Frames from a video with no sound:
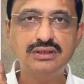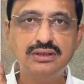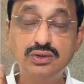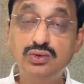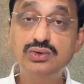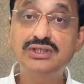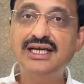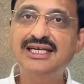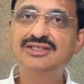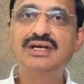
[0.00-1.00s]
goods
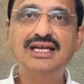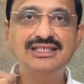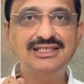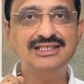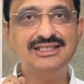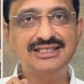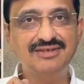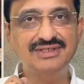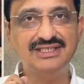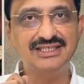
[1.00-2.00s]
as well as
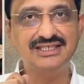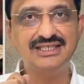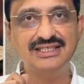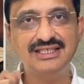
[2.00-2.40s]
services,